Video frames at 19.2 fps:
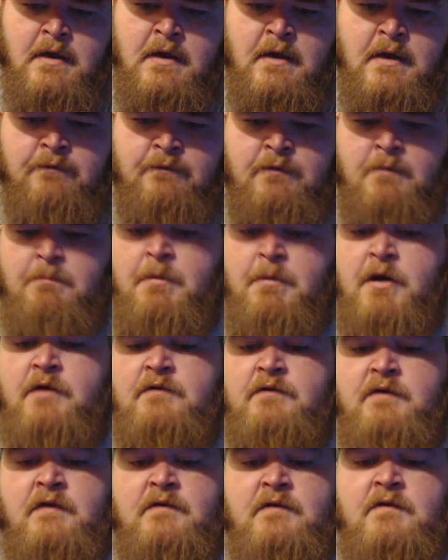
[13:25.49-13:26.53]
If the
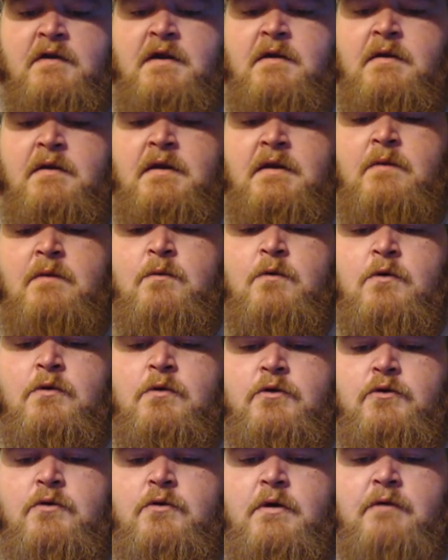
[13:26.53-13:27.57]
bus incident didn't
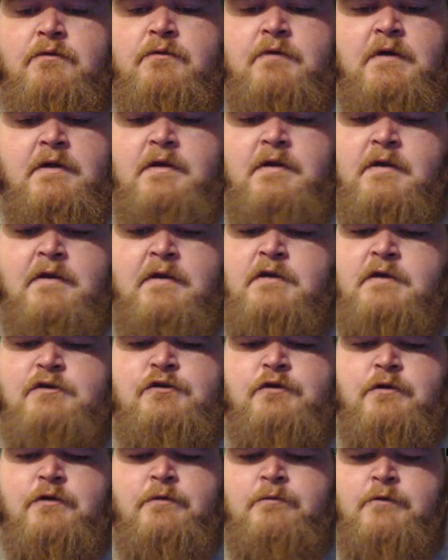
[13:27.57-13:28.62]
ruin UFC, then this
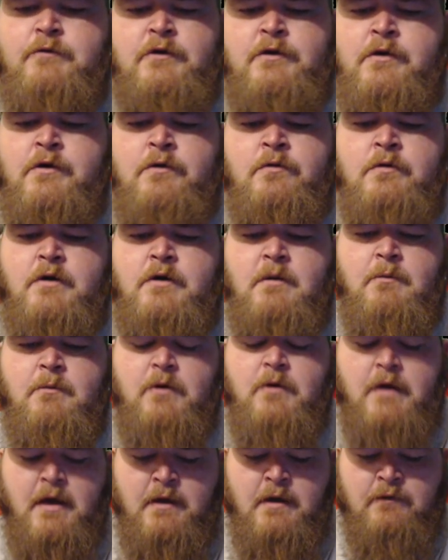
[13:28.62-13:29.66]
shouldn't. Come
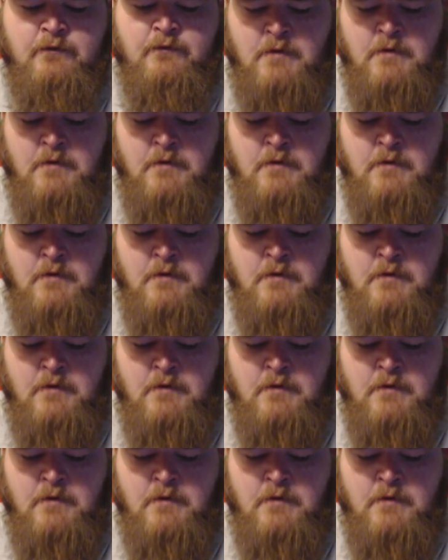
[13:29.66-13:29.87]
on, guys.